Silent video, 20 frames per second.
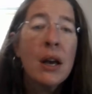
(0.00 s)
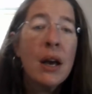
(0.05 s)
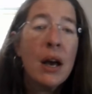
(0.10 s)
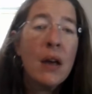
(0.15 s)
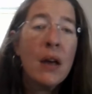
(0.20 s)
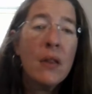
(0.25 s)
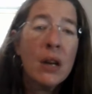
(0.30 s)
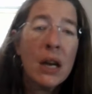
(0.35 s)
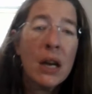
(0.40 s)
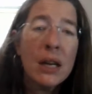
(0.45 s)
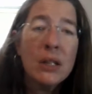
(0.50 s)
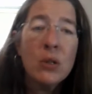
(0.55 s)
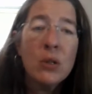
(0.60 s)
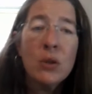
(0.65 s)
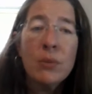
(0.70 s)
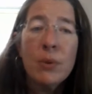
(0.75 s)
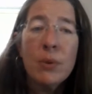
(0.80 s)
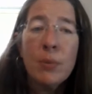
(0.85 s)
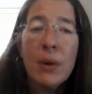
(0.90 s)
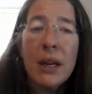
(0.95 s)
And then I do
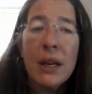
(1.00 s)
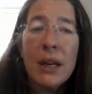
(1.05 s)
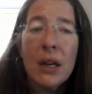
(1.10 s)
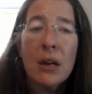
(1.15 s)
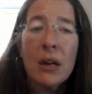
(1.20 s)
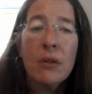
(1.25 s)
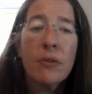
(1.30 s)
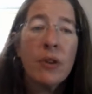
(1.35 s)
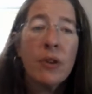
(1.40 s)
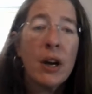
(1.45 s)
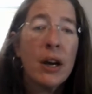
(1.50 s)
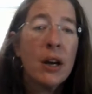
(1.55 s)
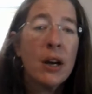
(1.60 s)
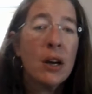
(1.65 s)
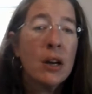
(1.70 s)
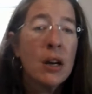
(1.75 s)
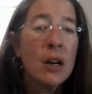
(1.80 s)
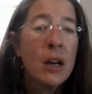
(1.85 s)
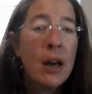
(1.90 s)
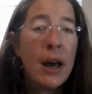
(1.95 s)
them in my air fryer
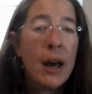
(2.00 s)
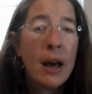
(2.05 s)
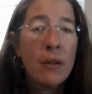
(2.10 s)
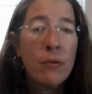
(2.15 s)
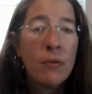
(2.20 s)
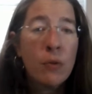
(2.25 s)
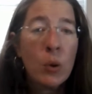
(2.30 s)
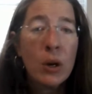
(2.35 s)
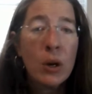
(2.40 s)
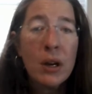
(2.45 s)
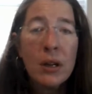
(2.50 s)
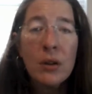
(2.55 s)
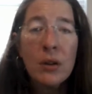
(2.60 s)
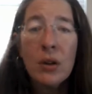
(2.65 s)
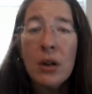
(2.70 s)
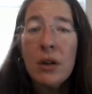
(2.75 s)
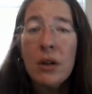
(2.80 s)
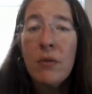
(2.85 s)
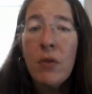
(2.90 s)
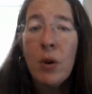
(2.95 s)
at
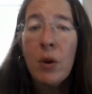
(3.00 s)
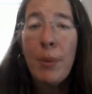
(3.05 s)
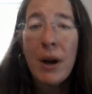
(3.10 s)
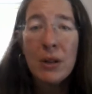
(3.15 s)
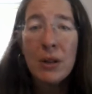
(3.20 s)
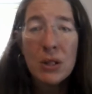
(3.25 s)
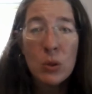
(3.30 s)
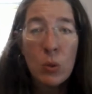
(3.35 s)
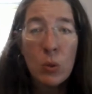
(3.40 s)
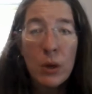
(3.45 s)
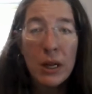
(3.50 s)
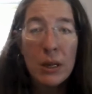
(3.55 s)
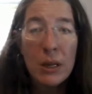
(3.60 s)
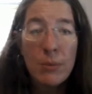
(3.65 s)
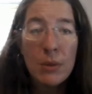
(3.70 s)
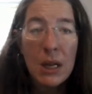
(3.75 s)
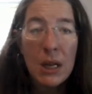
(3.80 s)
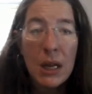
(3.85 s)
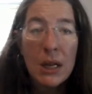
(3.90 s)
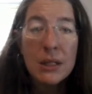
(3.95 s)
400 for about 20
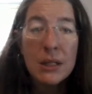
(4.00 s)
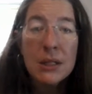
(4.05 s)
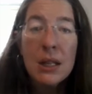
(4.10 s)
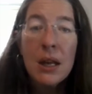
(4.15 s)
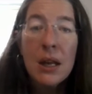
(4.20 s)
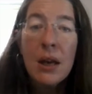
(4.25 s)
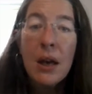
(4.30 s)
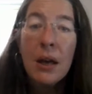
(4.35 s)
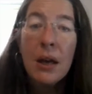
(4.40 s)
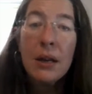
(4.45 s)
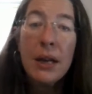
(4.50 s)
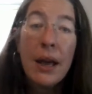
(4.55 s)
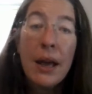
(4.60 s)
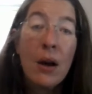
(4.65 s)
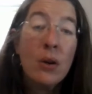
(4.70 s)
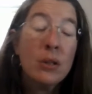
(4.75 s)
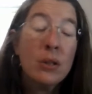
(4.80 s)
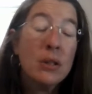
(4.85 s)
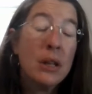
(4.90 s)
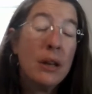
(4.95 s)
minutes. Now,
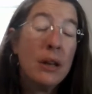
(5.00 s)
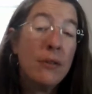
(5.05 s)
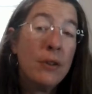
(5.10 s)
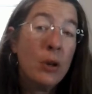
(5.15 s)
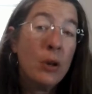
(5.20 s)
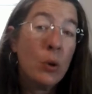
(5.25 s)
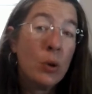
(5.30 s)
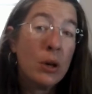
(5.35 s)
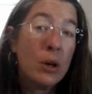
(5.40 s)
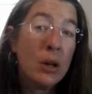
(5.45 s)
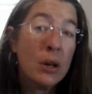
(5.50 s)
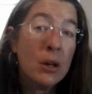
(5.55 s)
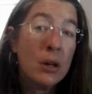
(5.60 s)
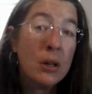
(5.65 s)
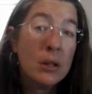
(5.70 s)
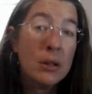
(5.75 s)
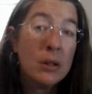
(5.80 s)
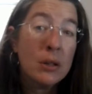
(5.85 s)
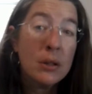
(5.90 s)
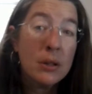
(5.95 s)
if your
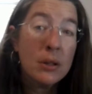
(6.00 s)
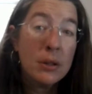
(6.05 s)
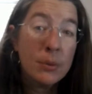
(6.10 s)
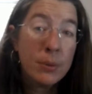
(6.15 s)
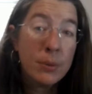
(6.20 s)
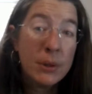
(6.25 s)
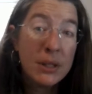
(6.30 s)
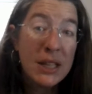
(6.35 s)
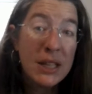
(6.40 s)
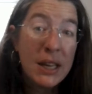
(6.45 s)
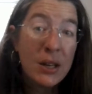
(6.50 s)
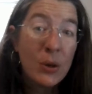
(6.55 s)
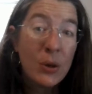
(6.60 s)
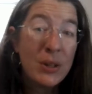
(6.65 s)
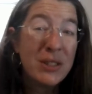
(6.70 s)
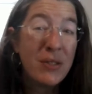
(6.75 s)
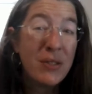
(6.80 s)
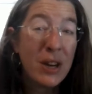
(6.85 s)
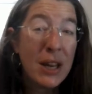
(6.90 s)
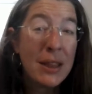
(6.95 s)
potato is
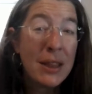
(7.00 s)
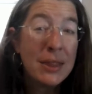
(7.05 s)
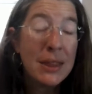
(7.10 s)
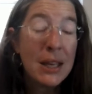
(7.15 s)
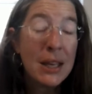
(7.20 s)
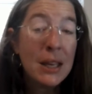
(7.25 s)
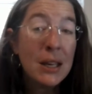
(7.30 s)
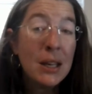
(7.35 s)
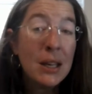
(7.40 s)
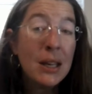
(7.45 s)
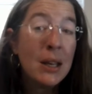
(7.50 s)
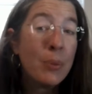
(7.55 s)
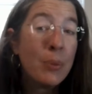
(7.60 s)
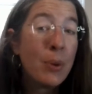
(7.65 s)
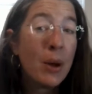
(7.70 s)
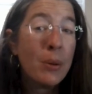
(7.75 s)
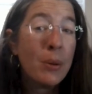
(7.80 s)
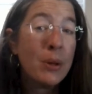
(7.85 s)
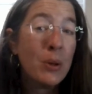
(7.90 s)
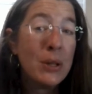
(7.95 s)
very thin, it
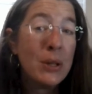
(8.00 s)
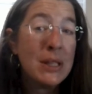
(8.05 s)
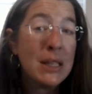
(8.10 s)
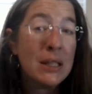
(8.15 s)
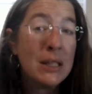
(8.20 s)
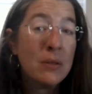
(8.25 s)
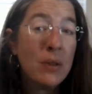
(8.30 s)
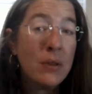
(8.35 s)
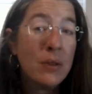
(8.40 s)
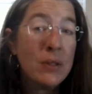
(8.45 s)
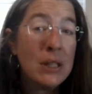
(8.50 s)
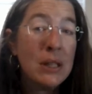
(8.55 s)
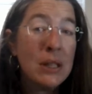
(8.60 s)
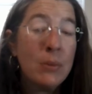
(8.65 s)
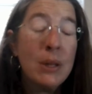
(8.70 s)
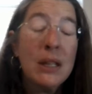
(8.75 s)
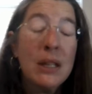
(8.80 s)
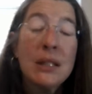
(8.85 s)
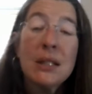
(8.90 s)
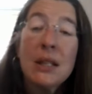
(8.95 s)
probably only takes 15
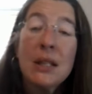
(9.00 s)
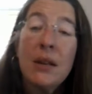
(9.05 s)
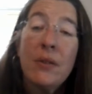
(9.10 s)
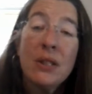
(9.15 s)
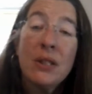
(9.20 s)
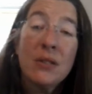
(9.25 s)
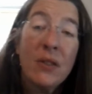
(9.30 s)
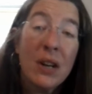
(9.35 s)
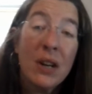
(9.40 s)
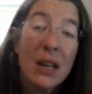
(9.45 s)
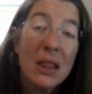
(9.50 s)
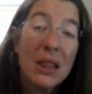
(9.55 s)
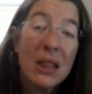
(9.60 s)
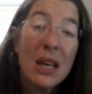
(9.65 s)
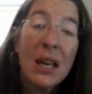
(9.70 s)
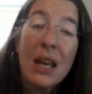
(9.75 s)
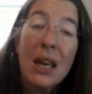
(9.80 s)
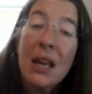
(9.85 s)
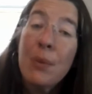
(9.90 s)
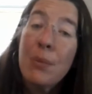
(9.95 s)
minutes. If it's very
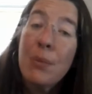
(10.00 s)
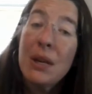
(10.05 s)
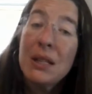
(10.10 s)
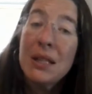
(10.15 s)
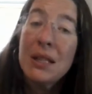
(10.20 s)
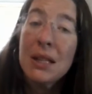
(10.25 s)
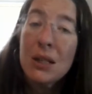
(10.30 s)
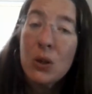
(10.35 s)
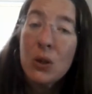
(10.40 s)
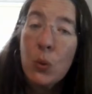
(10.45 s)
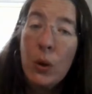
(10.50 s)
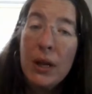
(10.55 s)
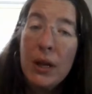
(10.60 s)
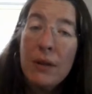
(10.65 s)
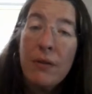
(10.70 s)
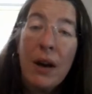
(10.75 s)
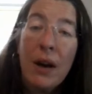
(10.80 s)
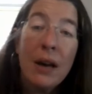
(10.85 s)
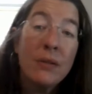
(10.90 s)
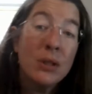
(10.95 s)
thick, it may take
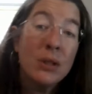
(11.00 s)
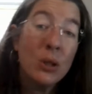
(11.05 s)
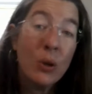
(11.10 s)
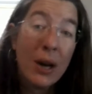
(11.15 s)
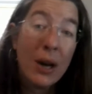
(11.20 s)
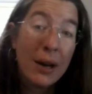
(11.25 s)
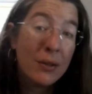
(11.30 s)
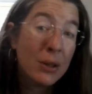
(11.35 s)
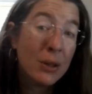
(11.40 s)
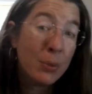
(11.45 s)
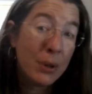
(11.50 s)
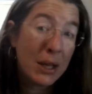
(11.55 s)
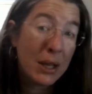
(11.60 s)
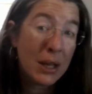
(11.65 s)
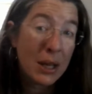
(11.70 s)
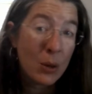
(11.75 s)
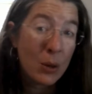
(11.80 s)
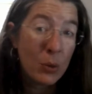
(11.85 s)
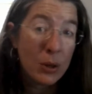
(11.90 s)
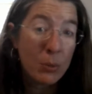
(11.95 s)
25. So you'll have to play
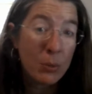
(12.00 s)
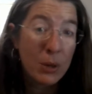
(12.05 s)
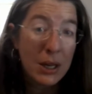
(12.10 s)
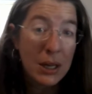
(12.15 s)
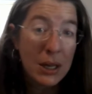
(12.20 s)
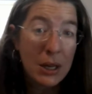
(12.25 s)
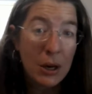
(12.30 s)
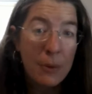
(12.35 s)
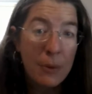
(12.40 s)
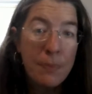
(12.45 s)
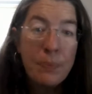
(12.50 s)
that one by ear.